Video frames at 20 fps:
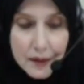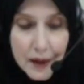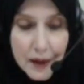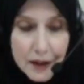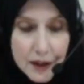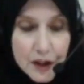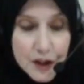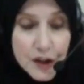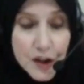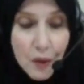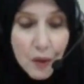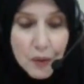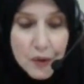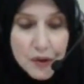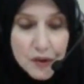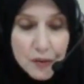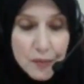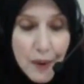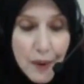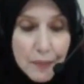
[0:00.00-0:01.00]
Okay. Just
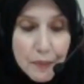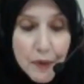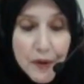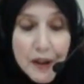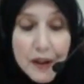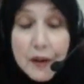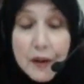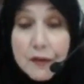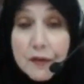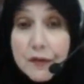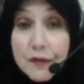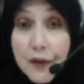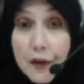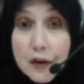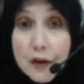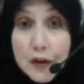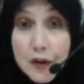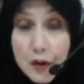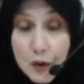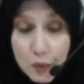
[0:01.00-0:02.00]
always remember that the
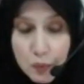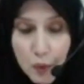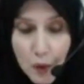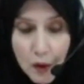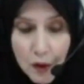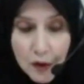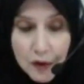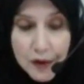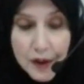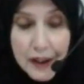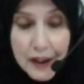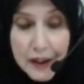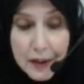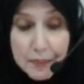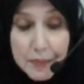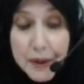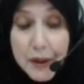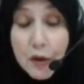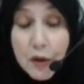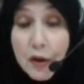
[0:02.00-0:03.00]
first word,
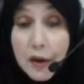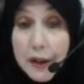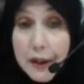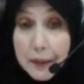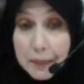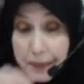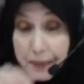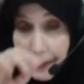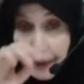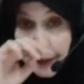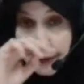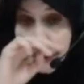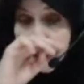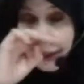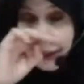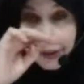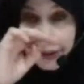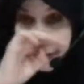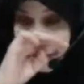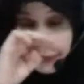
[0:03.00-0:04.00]
Ibn or Ibna,
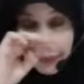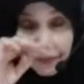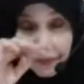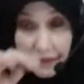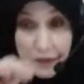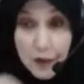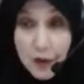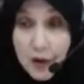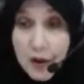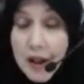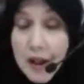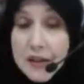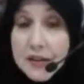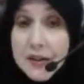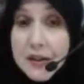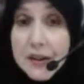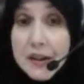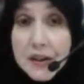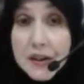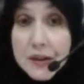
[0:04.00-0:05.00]
tells you if your
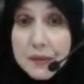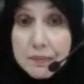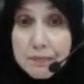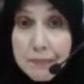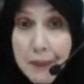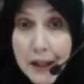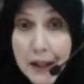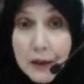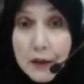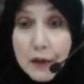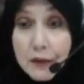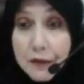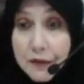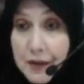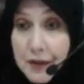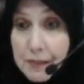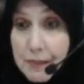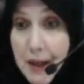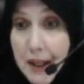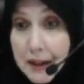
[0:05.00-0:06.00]
cousin is male or
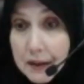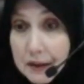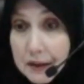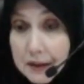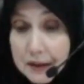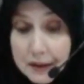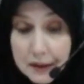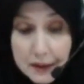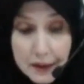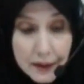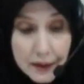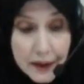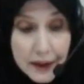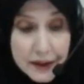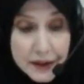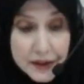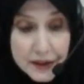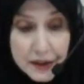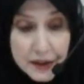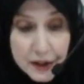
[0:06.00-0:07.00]
female.
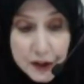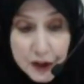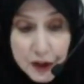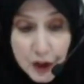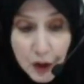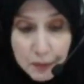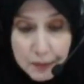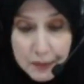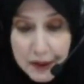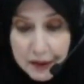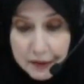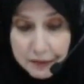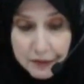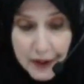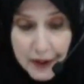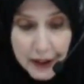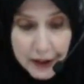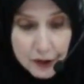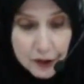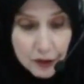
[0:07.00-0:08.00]
That's the determining
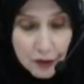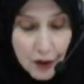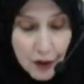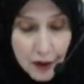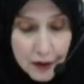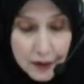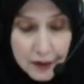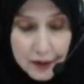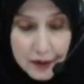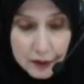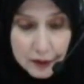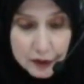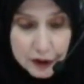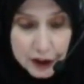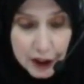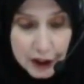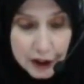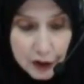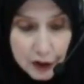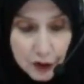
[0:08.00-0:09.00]
factor on their
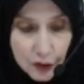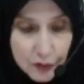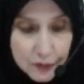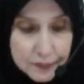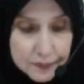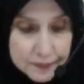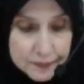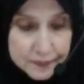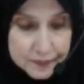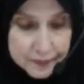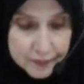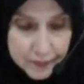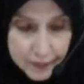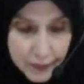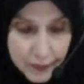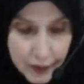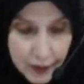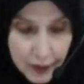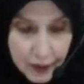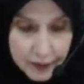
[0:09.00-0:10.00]
gender.
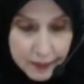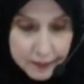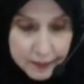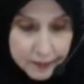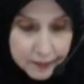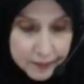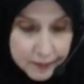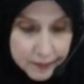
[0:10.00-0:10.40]
Okay.